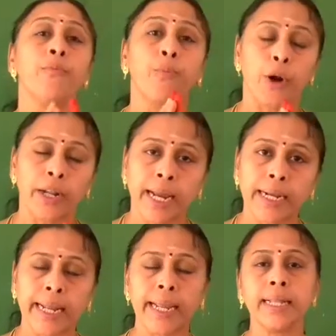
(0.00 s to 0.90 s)

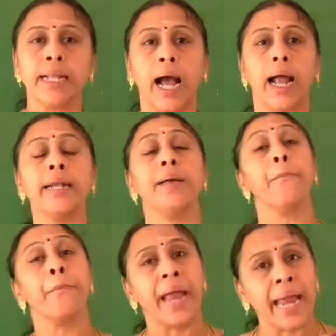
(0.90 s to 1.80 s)
protecting
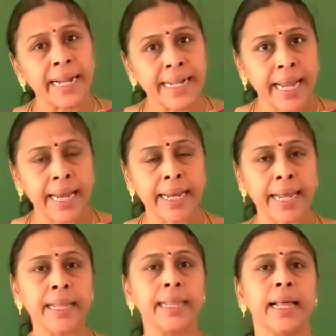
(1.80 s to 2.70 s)
and
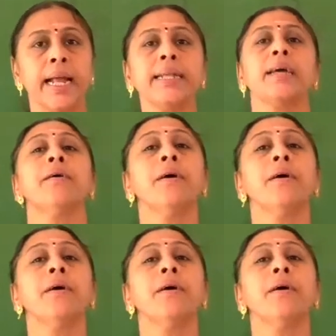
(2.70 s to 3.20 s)
maintaining that,